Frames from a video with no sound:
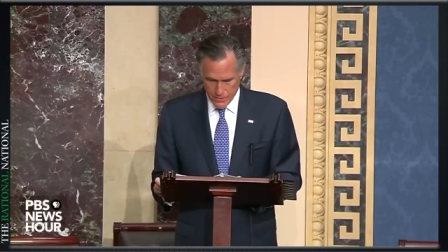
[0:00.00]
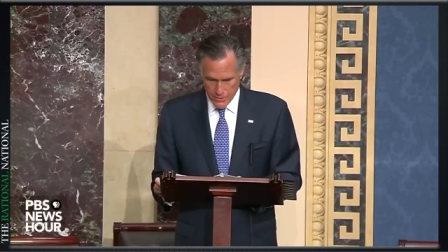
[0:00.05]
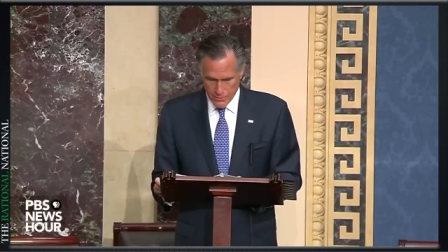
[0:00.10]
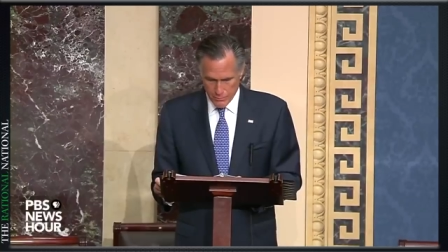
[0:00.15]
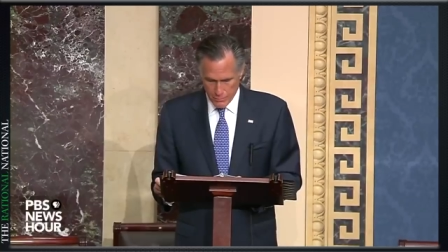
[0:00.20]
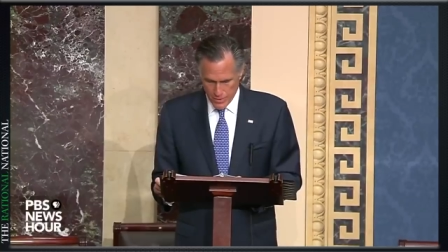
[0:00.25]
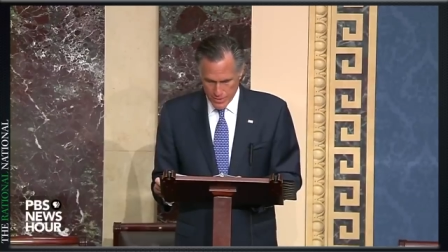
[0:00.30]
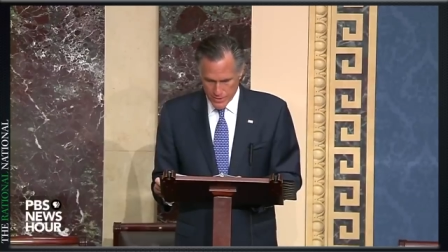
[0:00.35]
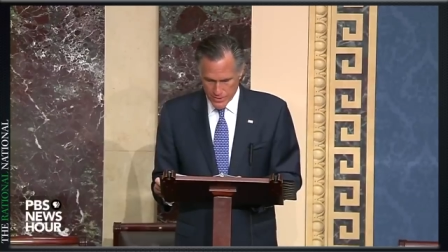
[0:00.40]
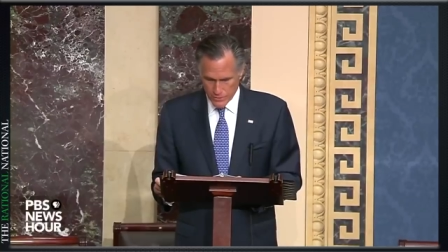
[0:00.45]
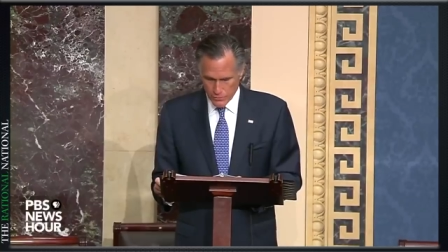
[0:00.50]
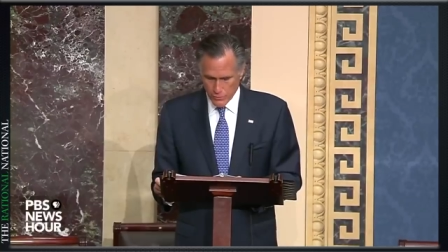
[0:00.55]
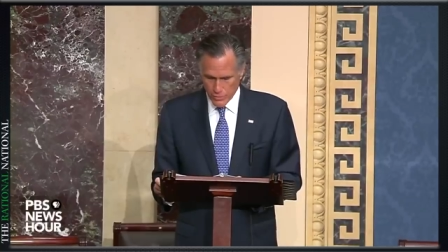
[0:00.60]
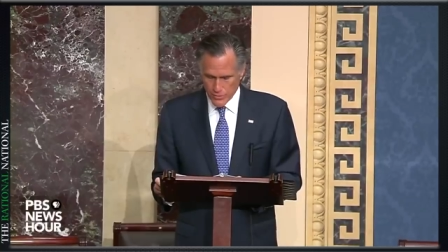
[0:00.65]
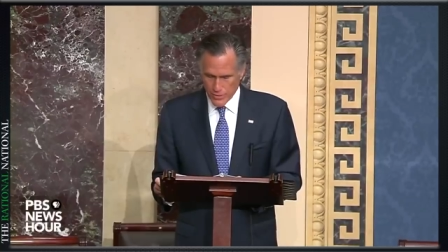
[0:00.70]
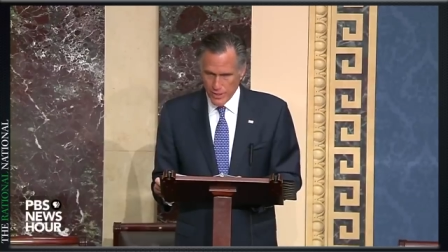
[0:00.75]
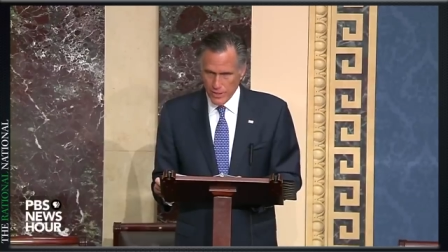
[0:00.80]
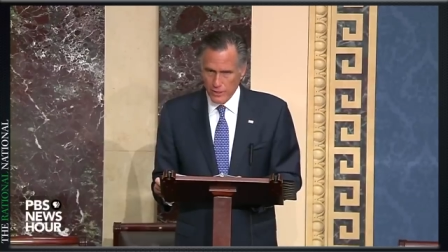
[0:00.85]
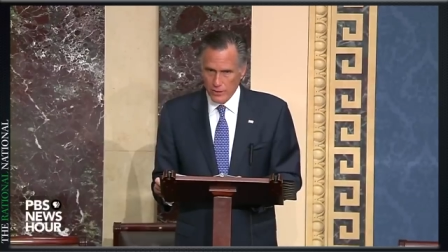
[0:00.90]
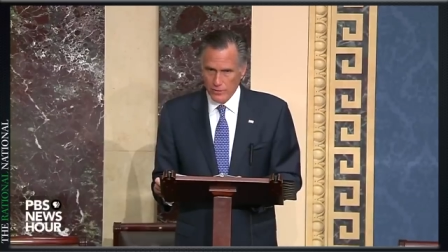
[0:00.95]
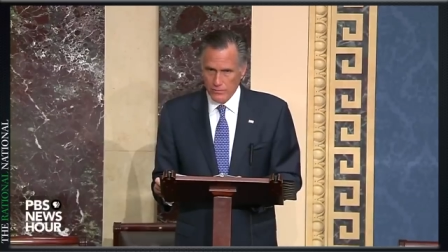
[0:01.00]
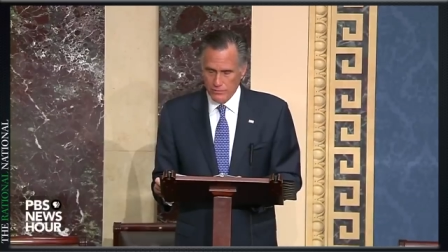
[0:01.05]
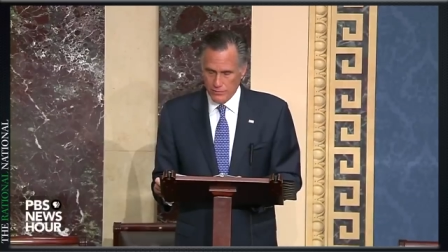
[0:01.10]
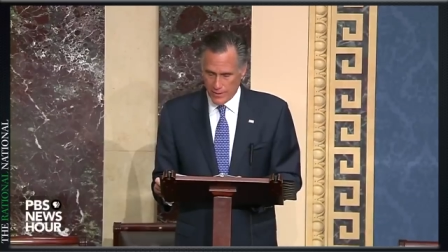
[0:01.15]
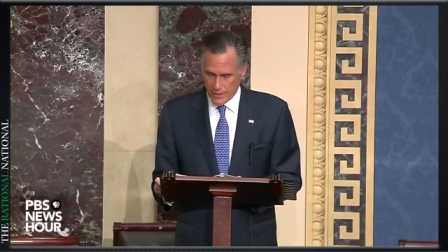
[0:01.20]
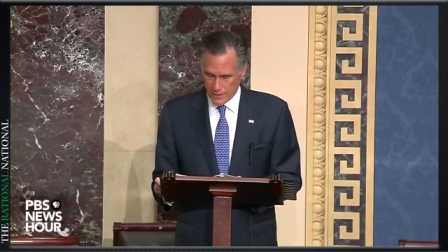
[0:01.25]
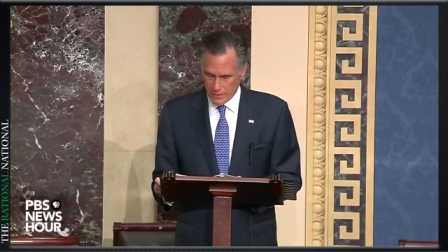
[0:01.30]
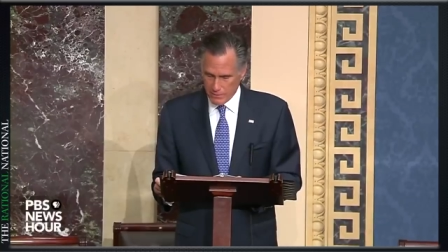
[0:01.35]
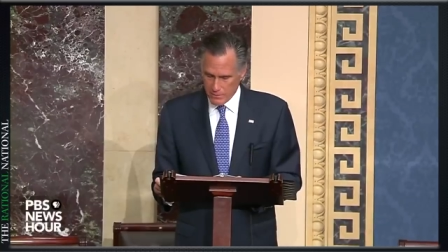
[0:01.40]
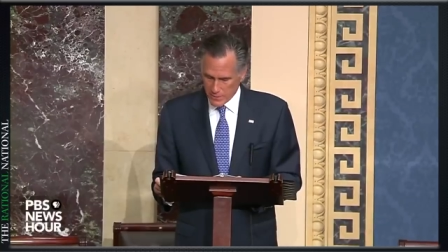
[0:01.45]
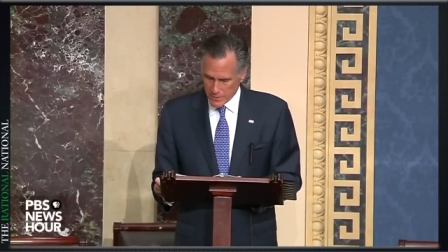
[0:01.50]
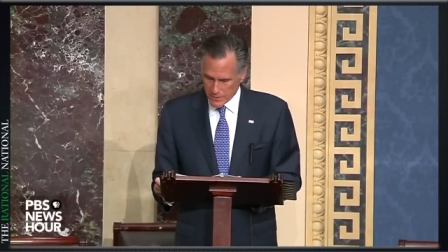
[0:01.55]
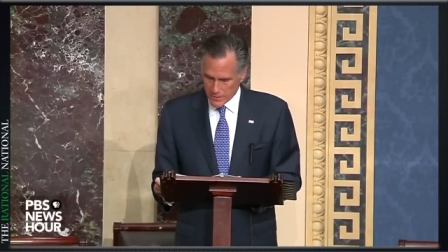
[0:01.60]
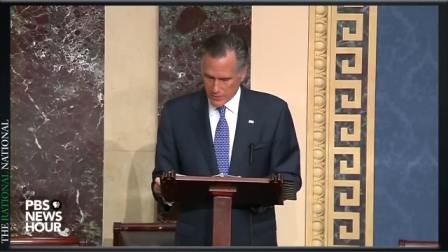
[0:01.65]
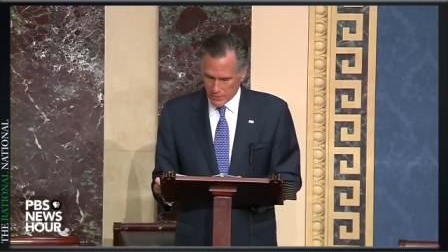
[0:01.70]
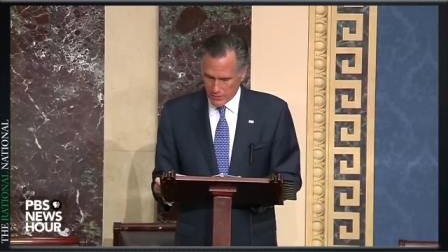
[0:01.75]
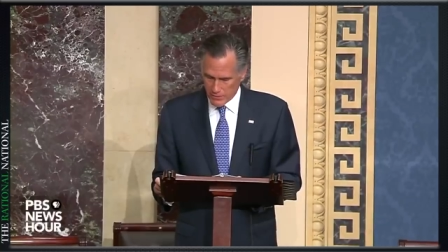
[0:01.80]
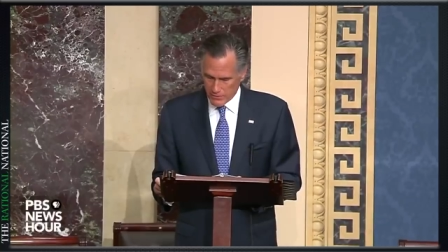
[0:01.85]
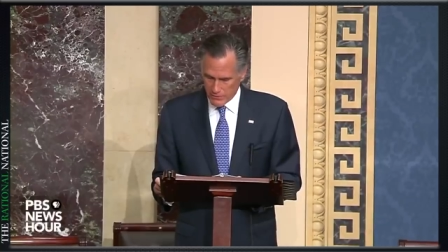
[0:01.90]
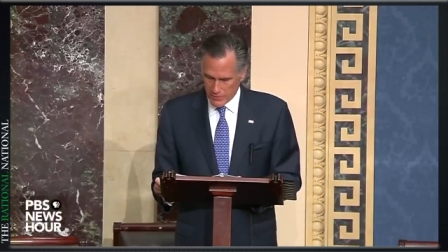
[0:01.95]
The president withheld vital
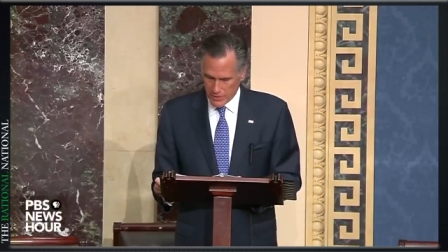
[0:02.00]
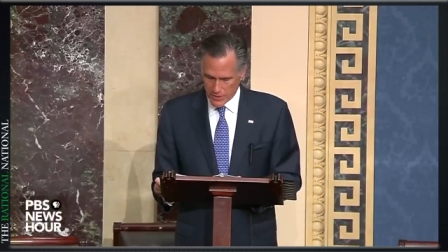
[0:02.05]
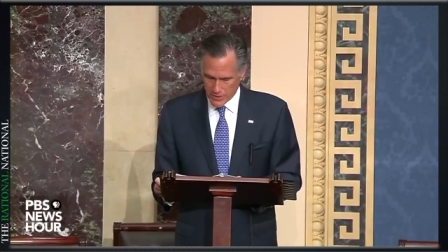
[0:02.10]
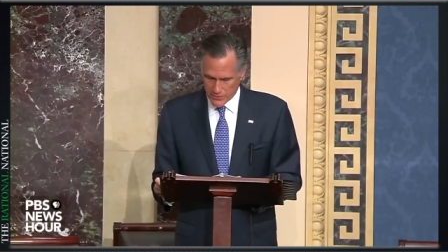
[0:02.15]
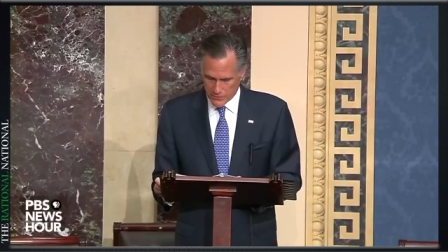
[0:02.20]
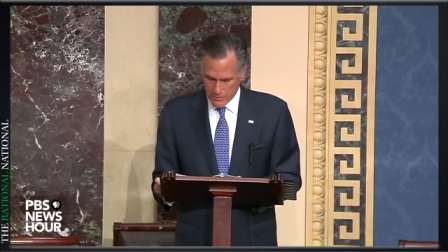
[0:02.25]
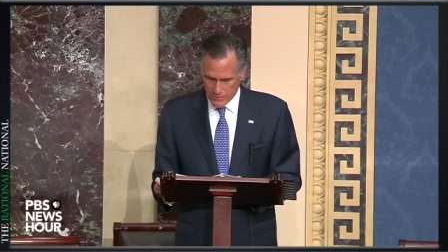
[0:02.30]
military funds